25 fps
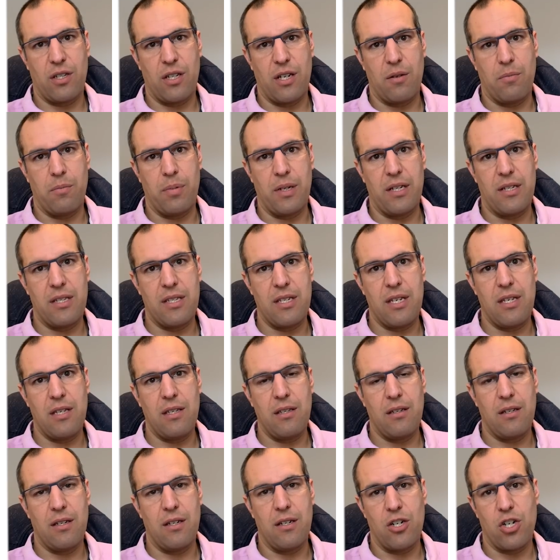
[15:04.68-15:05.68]

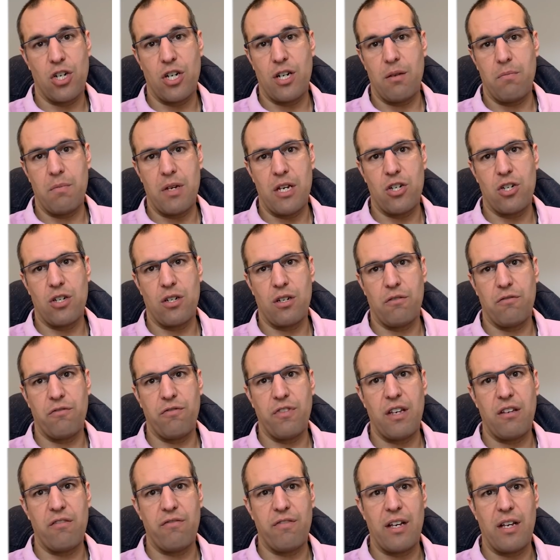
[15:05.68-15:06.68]
liability, initially measured at
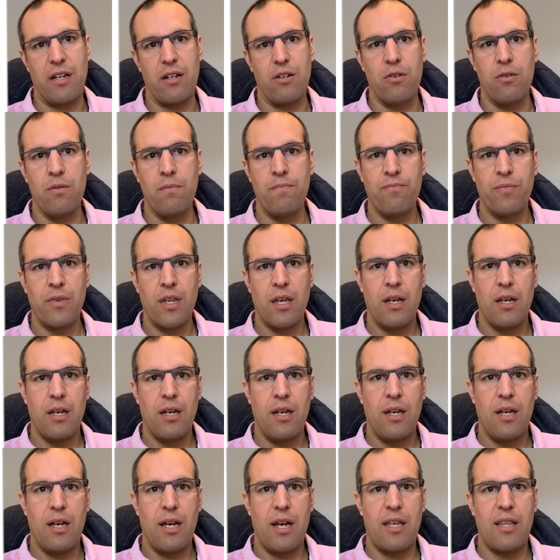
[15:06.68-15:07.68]
fair value,
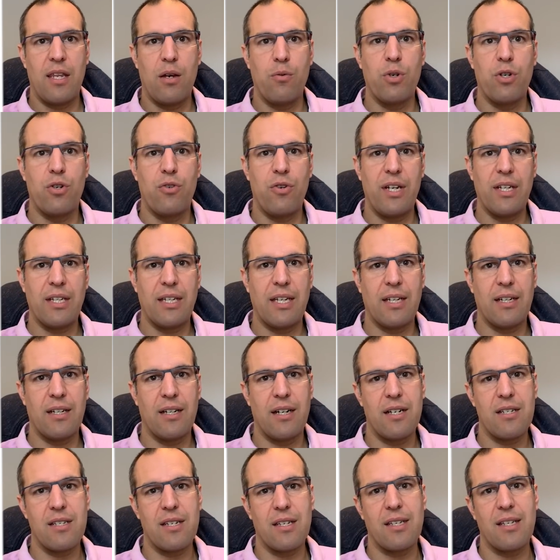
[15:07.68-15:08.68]
and they would
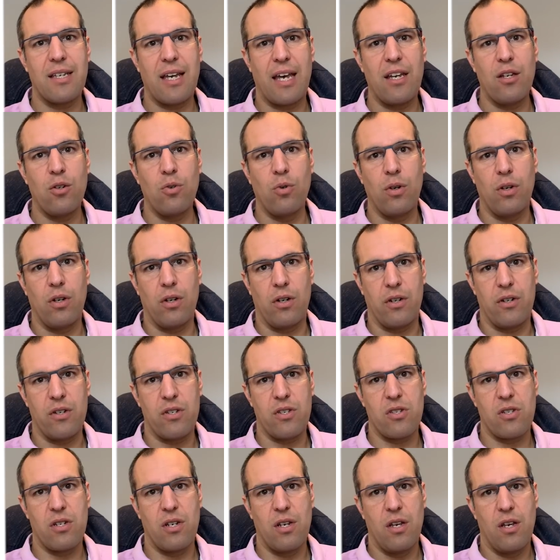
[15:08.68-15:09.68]
recognize a gain or
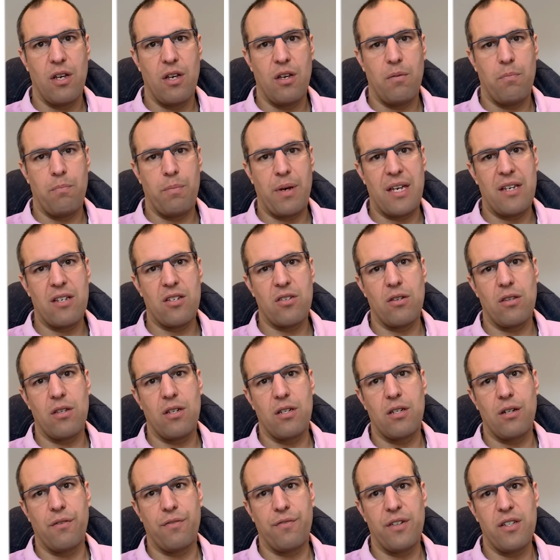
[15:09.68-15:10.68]
loss based on the
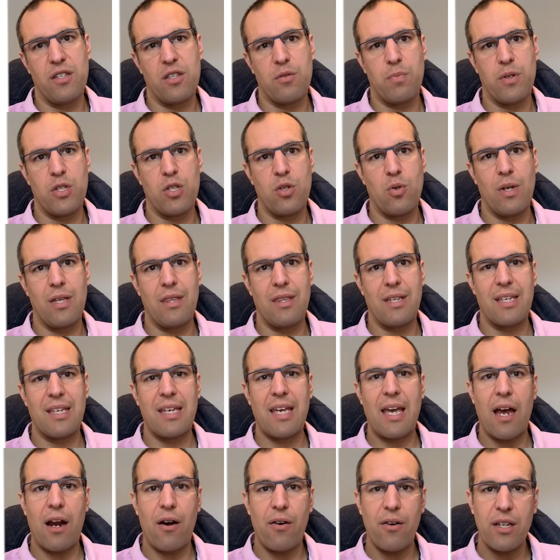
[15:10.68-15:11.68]
difference between the
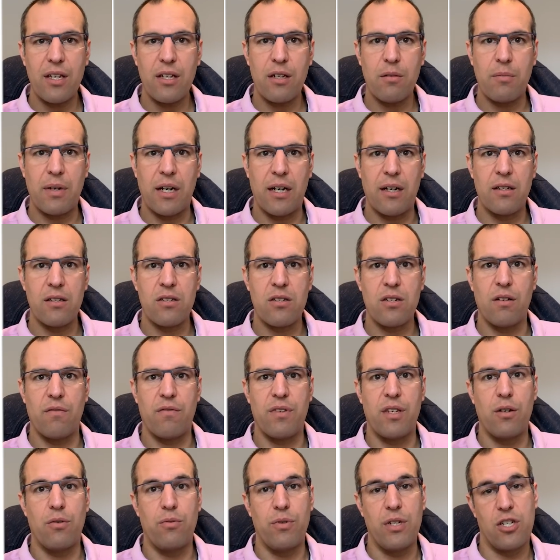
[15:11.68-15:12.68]
carrying amount of
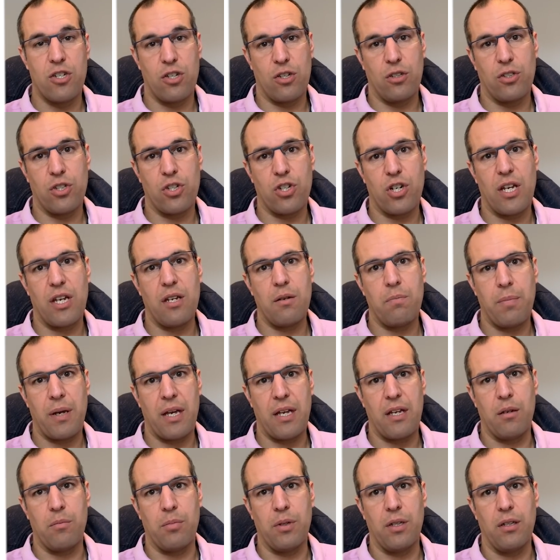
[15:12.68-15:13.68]
the original trade
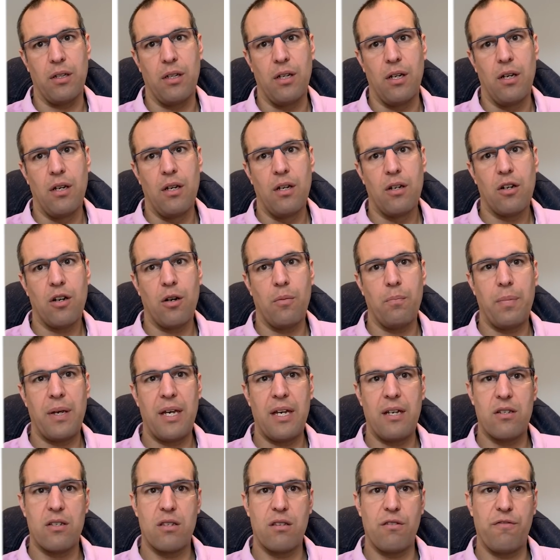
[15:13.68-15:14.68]
payable
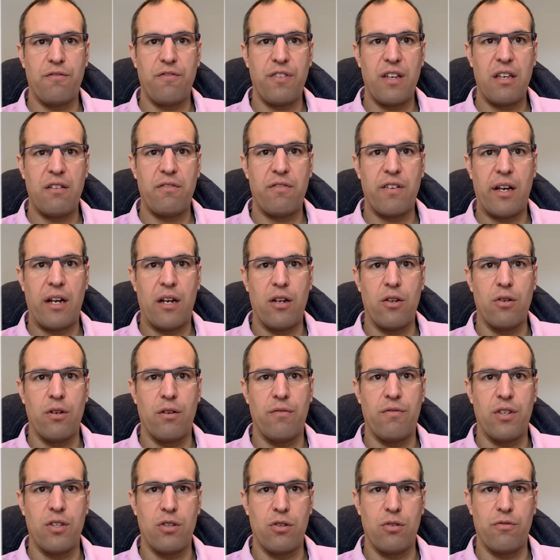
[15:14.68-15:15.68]
compared to the fair value
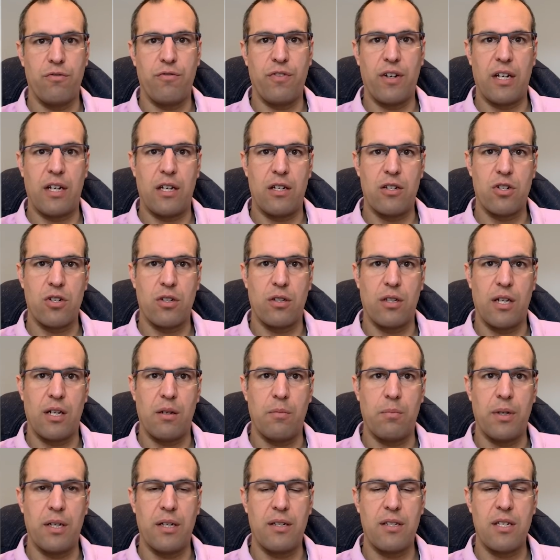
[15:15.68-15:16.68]
of the new financial
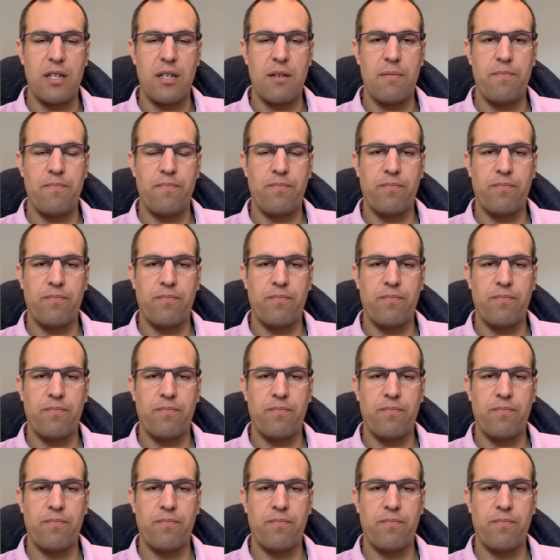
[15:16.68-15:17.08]
liability.